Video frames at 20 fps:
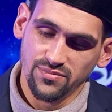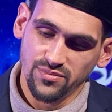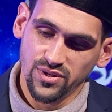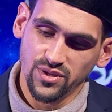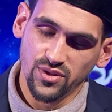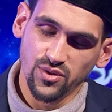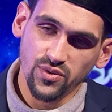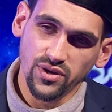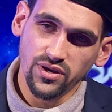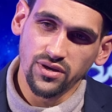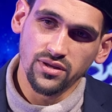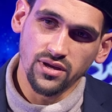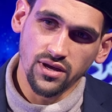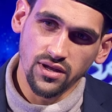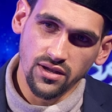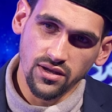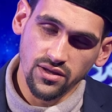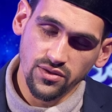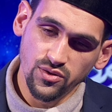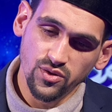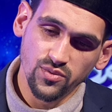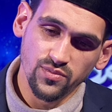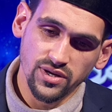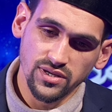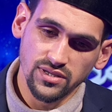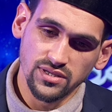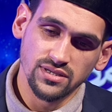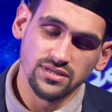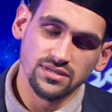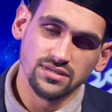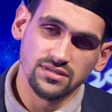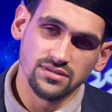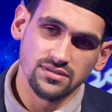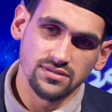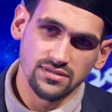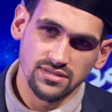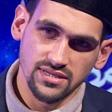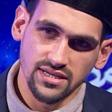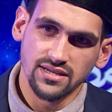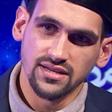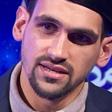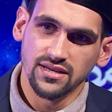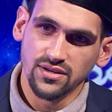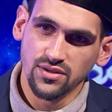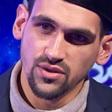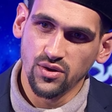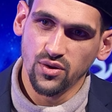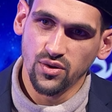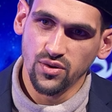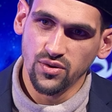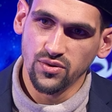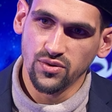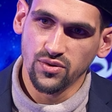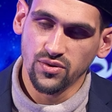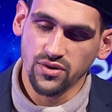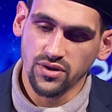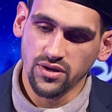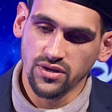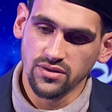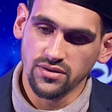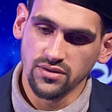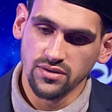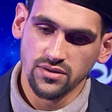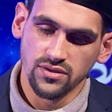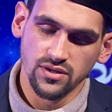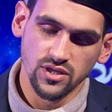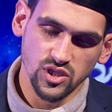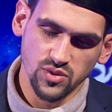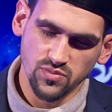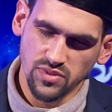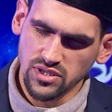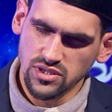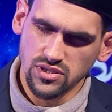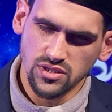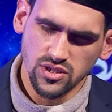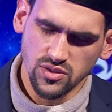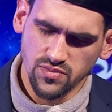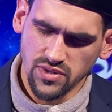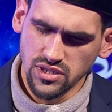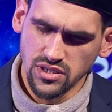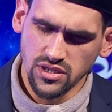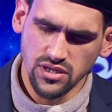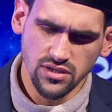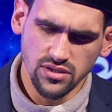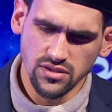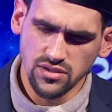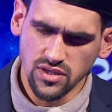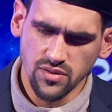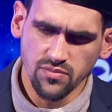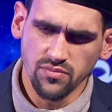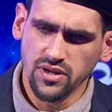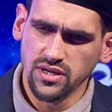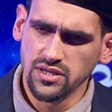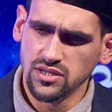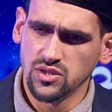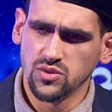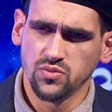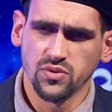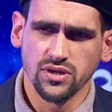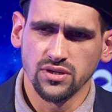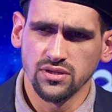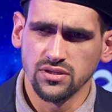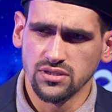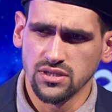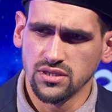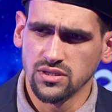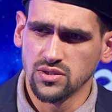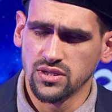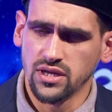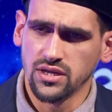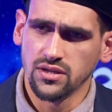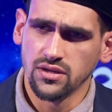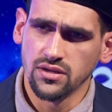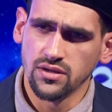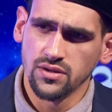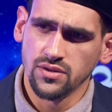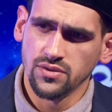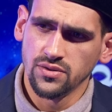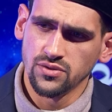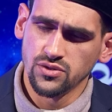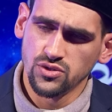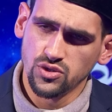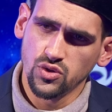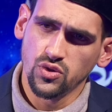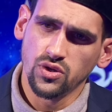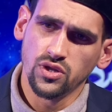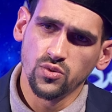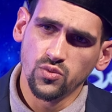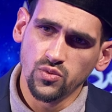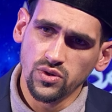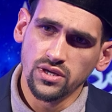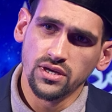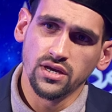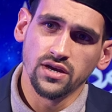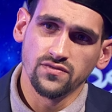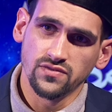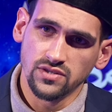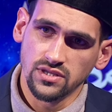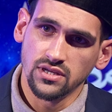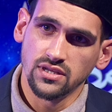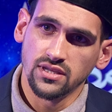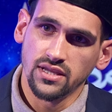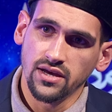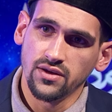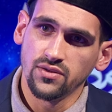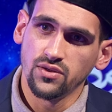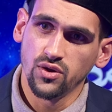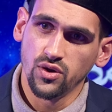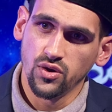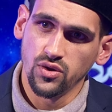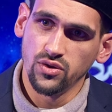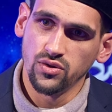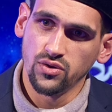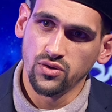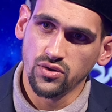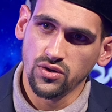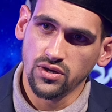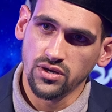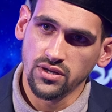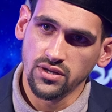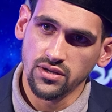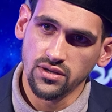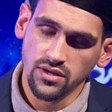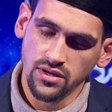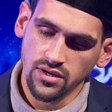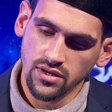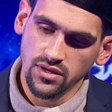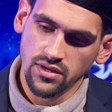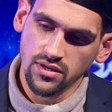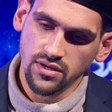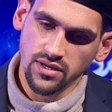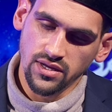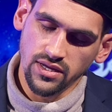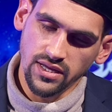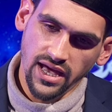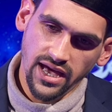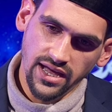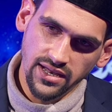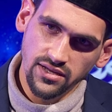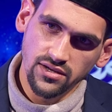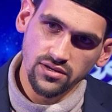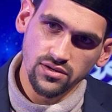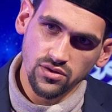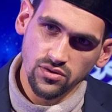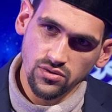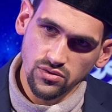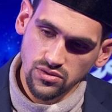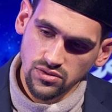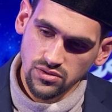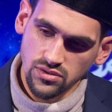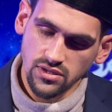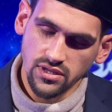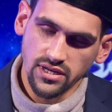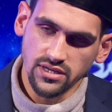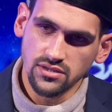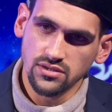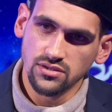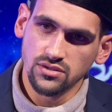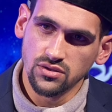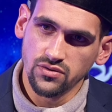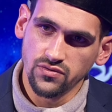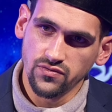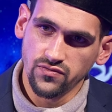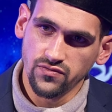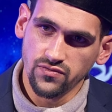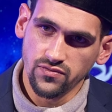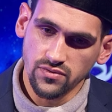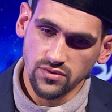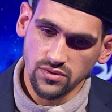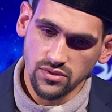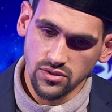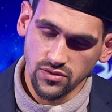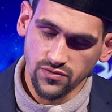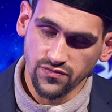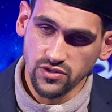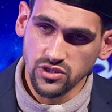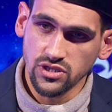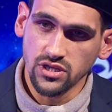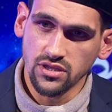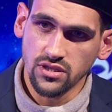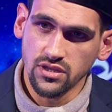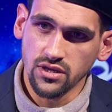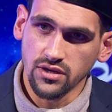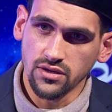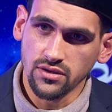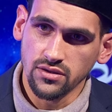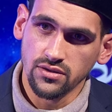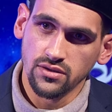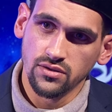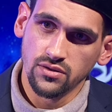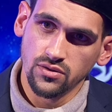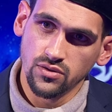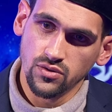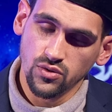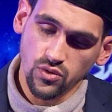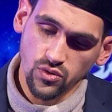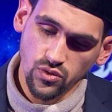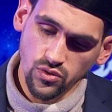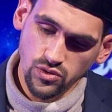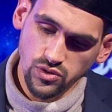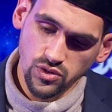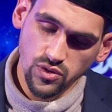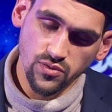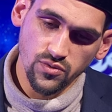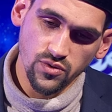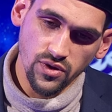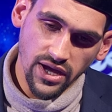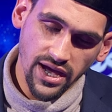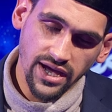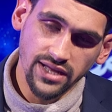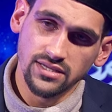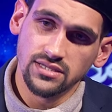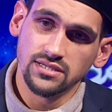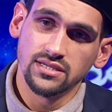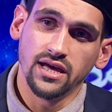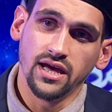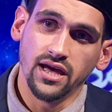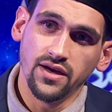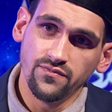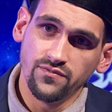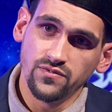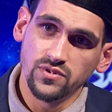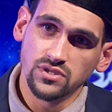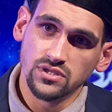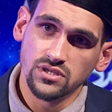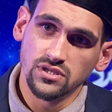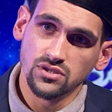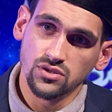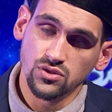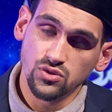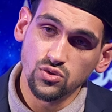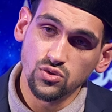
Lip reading: But the way Allah the Almighty has said it in the Holy Qur'an, especially in some places where He says that surely we have sent down the Holy Qur'an, and adding those letters of shaddah also adds that emphasis